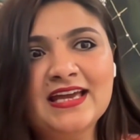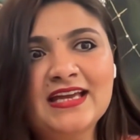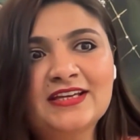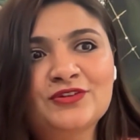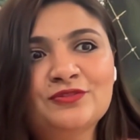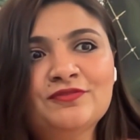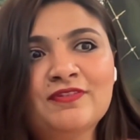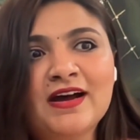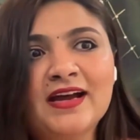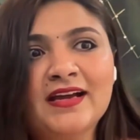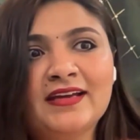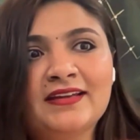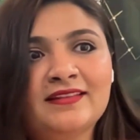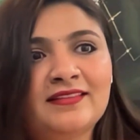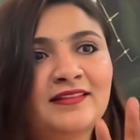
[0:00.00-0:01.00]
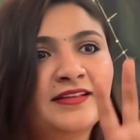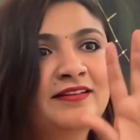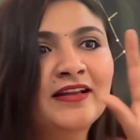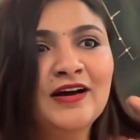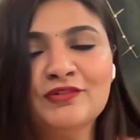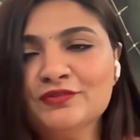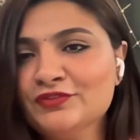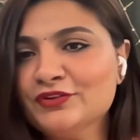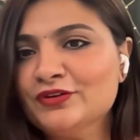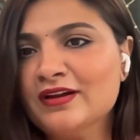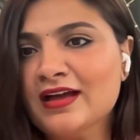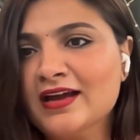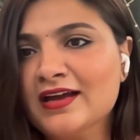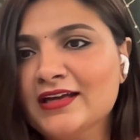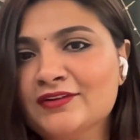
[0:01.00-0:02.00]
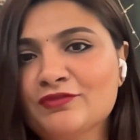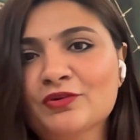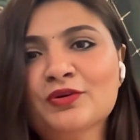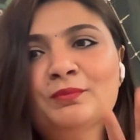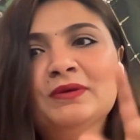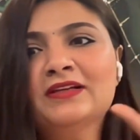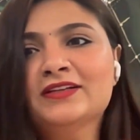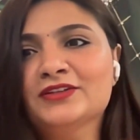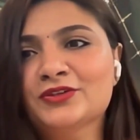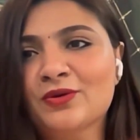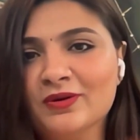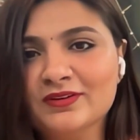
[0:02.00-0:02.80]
you find the love of your life or $1 million,